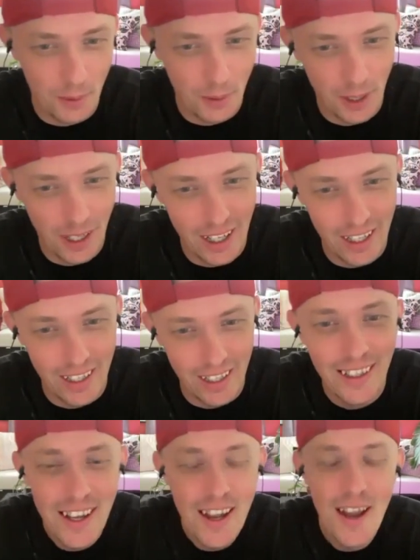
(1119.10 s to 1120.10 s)
for it.
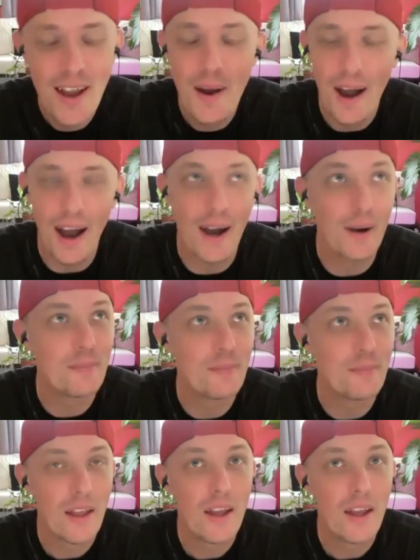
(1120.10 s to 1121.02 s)
um,